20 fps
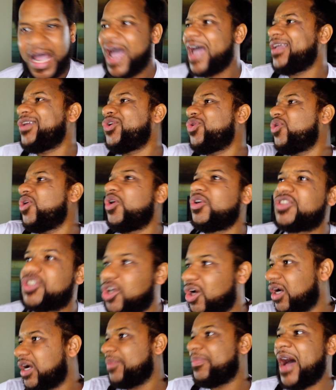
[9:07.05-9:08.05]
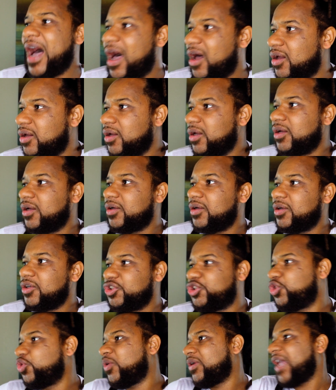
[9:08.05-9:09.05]
How you gonna talk about
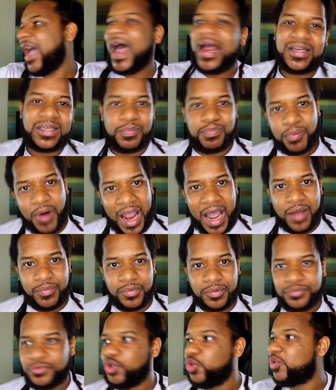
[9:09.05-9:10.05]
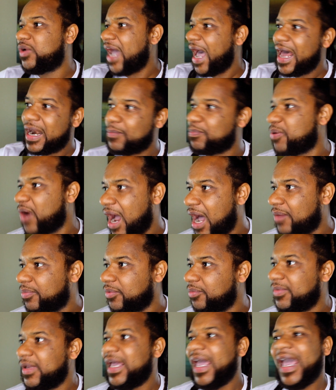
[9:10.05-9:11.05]
you got the problem, you got a
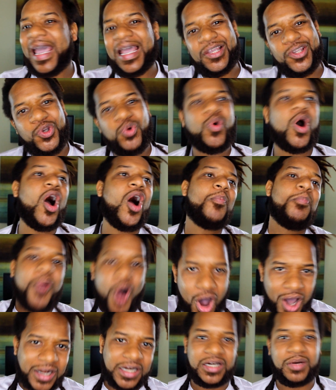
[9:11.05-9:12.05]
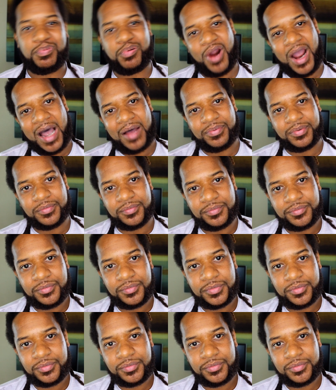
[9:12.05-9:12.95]
problem, and you are part of the problem?